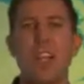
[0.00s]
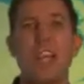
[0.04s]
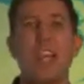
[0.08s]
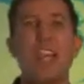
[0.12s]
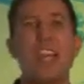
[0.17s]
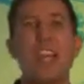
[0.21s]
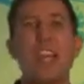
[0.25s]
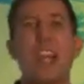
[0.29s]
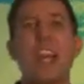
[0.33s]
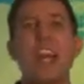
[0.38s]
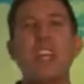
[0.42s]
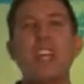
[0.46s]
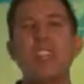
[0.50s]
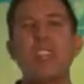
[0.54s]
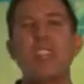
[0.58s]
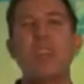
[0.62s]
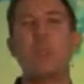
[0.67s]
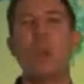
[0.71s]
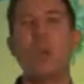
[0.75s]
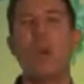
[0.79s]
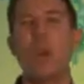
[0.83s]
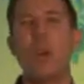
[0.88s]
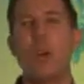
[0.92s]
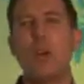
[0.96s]
He
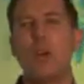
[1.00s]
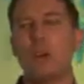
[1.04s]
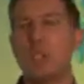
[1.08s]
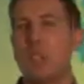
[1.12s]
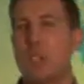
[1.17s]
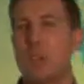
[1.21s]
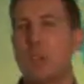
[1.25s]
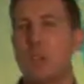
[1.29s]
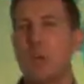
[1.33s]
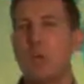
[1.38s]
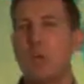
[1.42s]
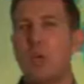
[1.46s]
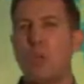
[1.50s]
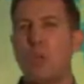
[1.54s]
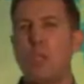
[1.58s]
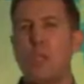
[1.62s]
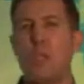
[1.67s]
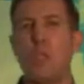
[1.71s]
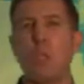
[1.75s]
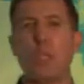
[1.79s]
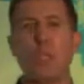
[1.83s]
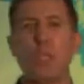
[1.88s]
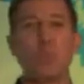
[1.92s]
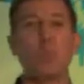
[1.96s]
actually went out and spoke
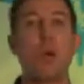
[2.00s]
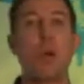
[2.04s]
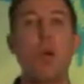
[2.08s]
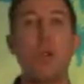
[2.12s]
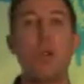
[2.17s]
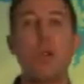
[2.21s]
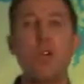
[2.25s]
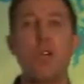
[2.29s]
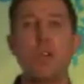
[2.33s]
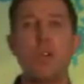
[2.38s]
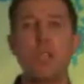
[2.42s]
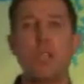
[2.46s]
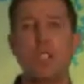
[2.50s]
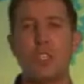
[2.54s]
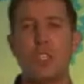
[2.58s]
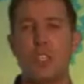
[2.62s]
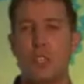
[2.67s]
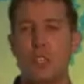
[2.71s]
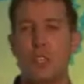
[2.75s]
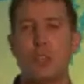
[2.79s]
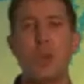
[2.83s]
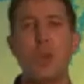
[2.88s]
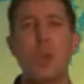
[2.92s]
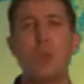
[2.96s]
to his partners,
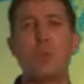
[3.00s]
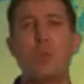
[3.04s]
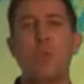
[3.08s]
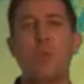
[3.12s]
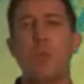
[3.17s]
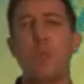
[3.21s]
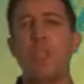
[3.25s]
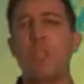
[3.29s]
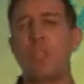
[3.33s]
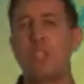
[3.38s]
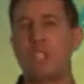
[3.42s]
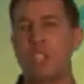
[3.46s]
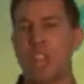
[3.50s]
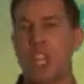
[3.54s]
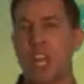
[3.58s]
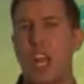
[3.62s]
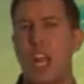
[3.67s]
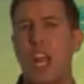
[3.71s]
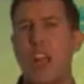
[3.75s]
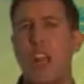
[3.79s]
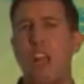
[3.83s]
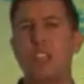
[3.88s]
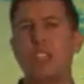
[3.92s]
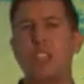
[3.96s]
the twin brothers,
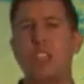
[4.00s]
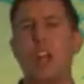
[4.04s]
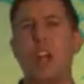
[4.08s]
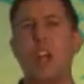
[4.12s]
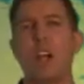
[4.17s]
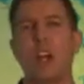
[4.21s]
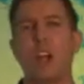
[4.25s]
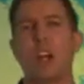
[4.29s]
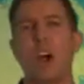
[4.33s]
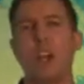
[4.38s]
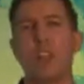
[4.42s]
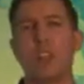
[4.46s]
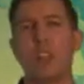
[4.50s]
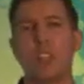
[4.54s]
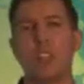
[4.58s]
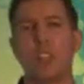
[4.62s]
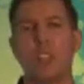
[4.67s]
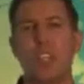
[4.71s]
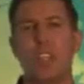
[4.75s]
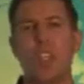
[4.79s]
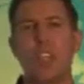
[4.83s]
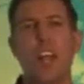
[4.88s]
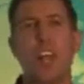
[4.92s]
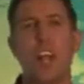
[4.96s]
Jay and Jock
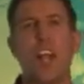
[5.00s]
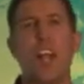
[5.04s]
Collins,